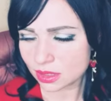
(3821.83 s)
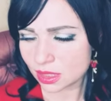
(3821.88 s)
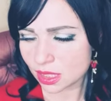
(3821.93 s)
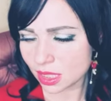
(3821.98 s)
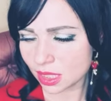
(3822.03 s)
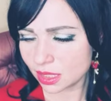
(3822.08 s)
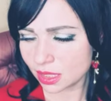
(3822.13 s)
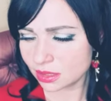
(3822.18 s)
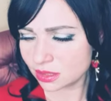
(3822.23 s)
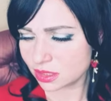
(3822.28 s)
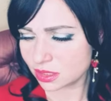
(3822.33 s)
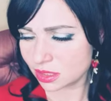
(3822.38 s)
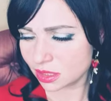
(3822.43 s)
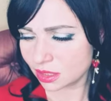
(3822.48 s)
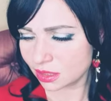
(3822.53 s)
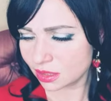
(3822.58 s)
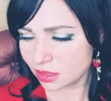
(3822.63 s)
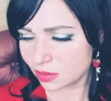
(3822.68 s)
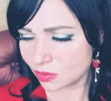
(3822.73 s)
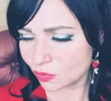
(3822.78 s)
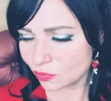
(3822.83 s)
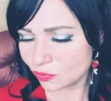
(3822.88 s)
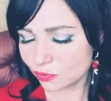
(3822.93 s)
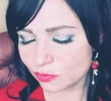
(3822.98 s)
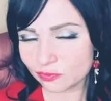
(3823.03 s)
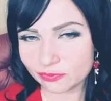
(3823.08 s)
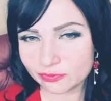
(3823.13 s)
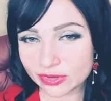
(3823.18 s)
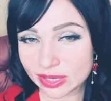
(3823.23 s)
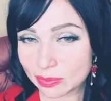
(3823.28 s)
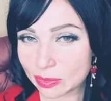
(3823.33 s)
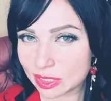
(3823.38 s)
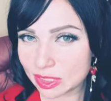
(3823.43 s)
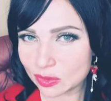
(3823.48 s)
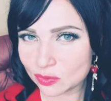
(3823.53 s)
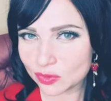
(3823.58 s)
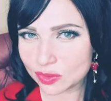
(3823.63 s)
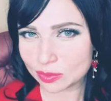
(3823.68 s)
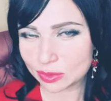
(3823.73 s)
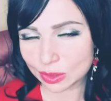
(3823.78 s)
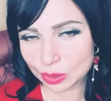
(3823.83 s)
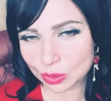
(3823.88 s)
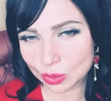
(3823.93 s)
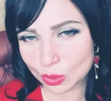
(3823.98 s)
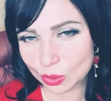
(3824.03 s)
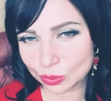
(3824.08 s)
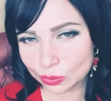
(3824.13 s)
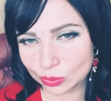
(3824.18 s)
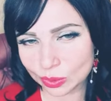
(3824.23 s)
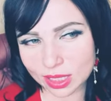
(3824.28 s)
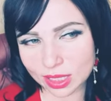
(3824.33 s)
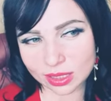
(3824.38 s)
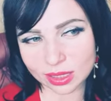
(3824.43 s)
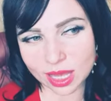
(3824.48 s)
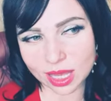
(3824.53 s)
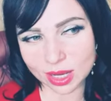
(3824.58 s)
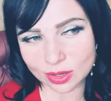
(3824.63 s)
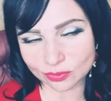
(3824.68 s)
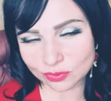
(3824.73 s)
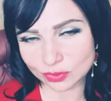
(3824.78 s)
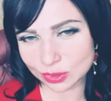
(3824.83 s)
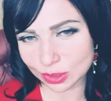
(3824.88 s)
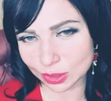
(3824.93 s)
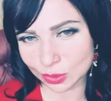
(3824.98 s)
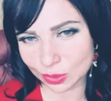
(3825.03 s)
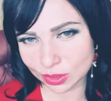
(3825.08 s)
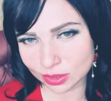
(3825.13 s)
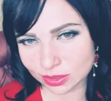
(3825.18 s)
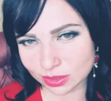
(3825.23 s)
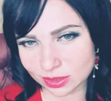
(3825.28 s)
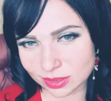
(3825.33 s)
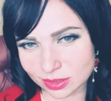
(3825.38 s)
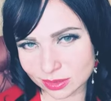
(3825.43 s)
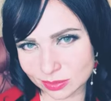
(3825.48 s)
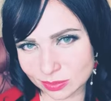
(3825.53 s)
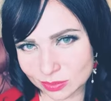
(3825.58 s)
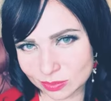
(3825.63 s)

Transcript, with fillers: And uh, feminine women know a lot of secrets.